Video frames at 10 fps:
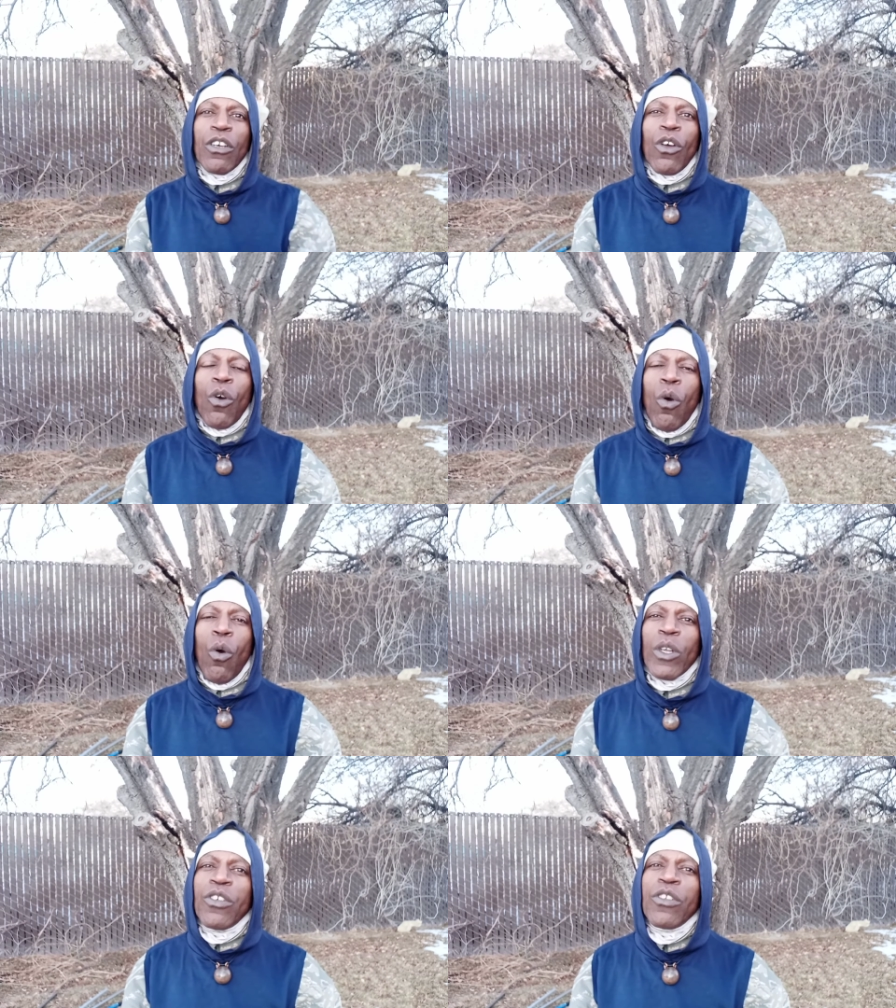
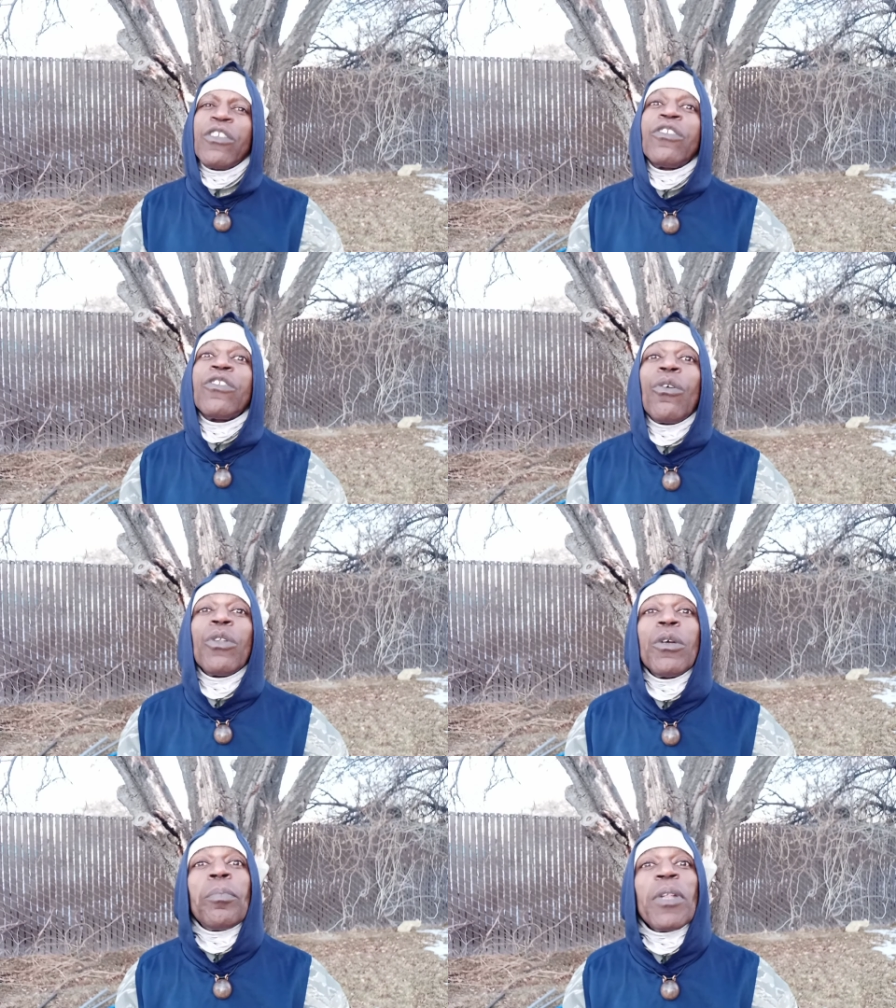or to the
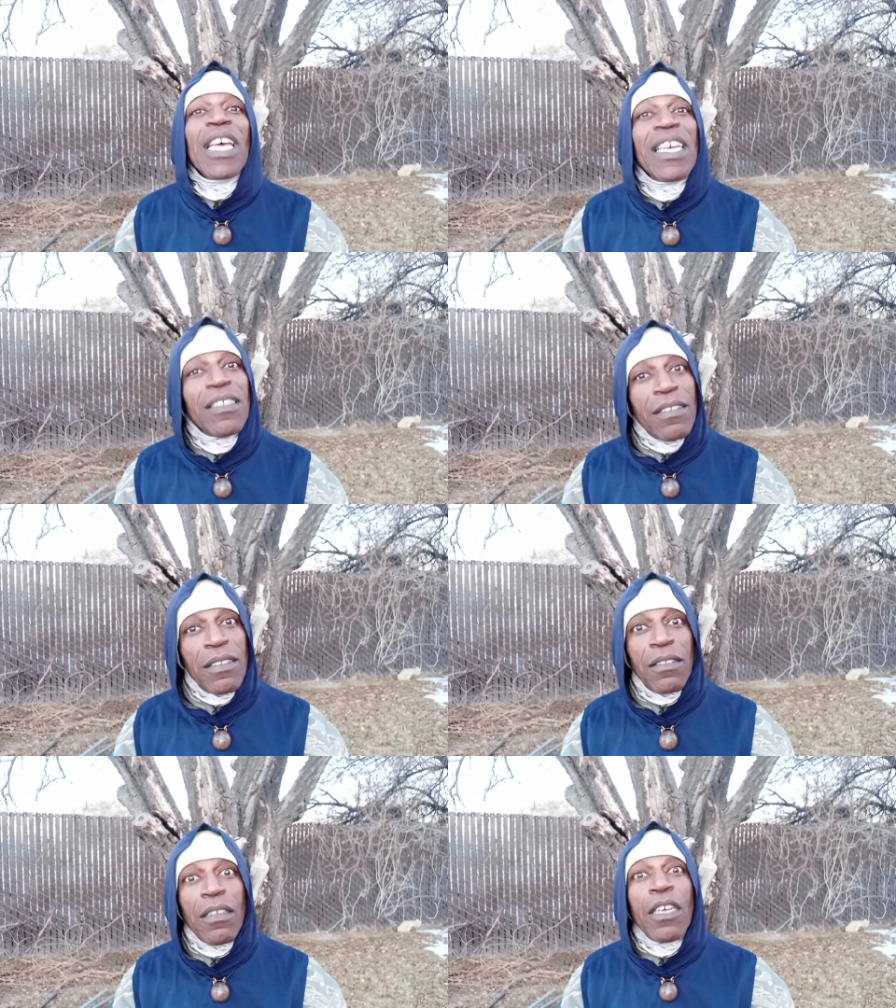solar
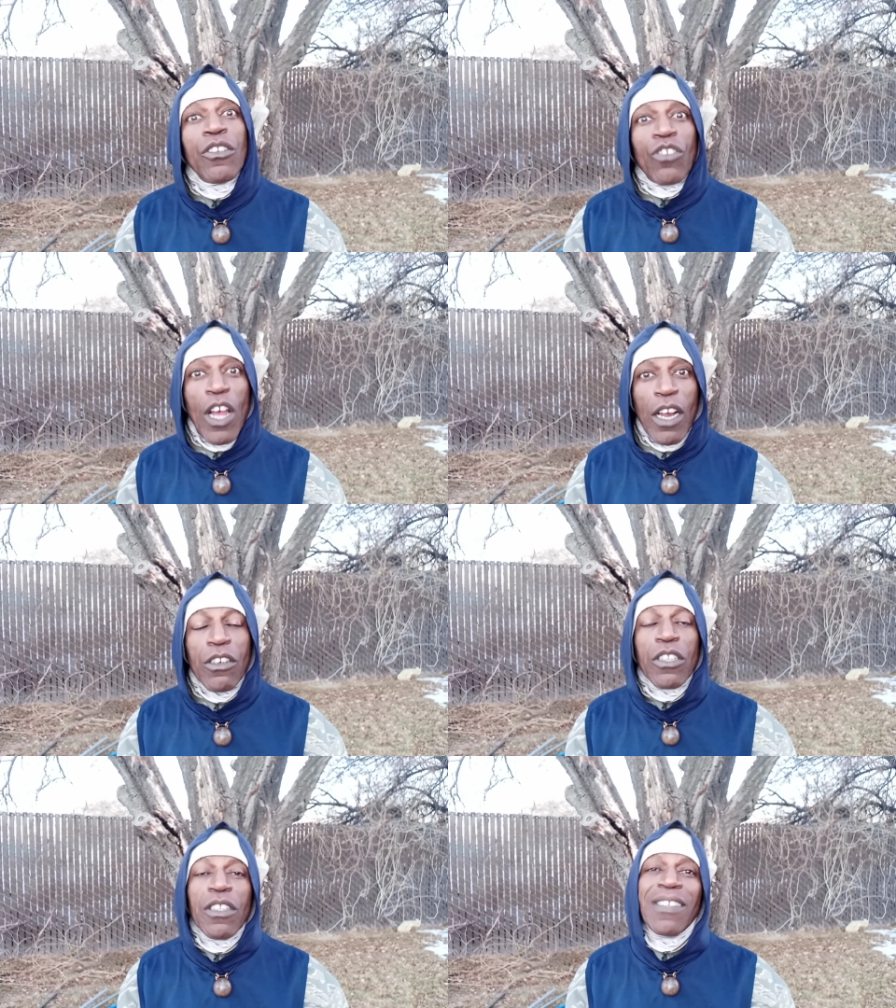plexus
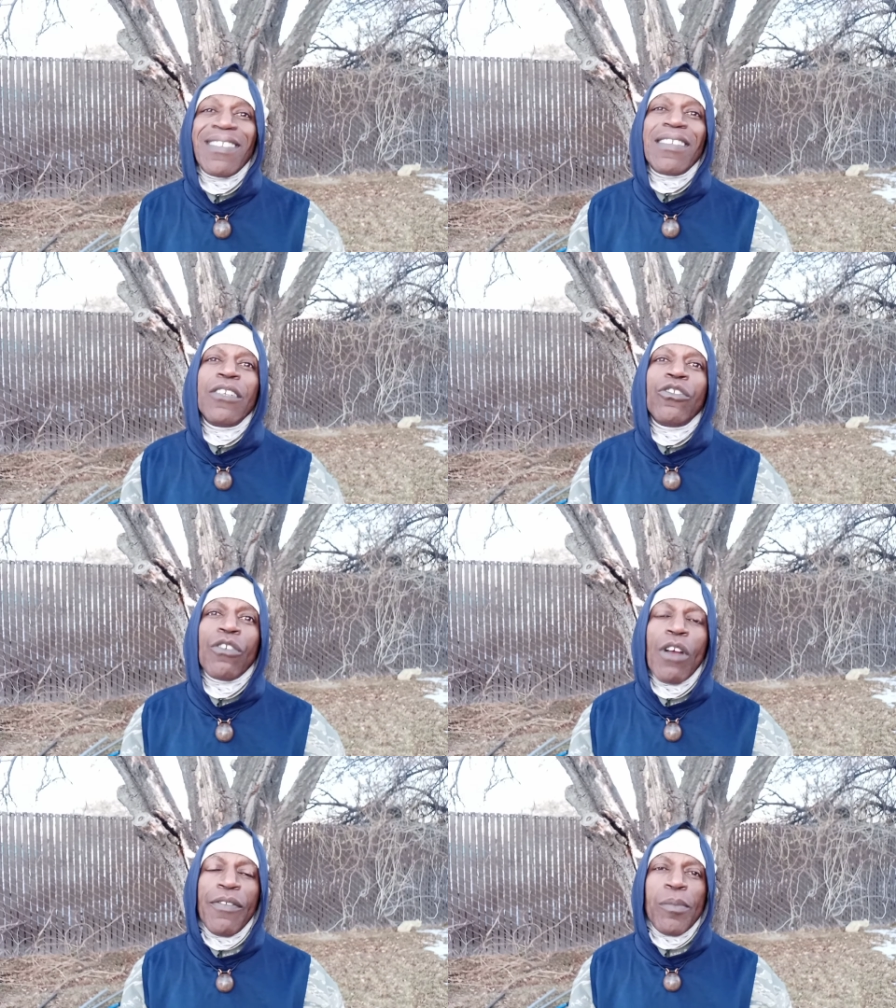chakra, the center
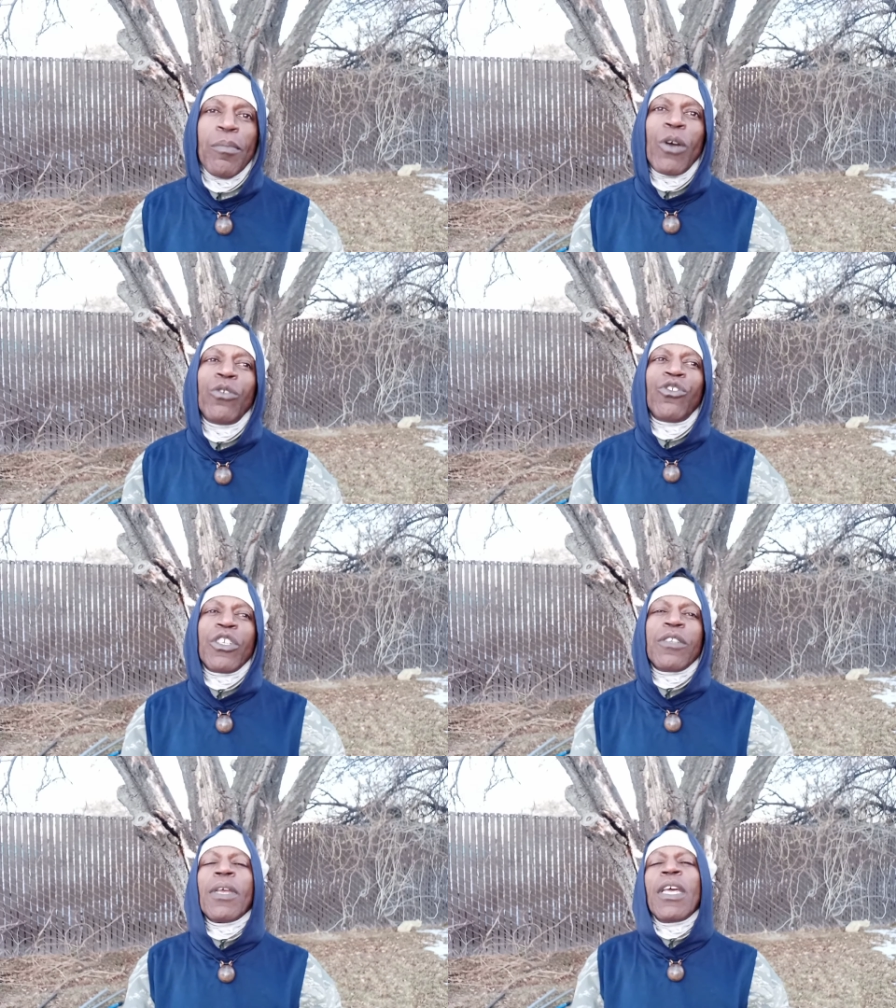of emotion.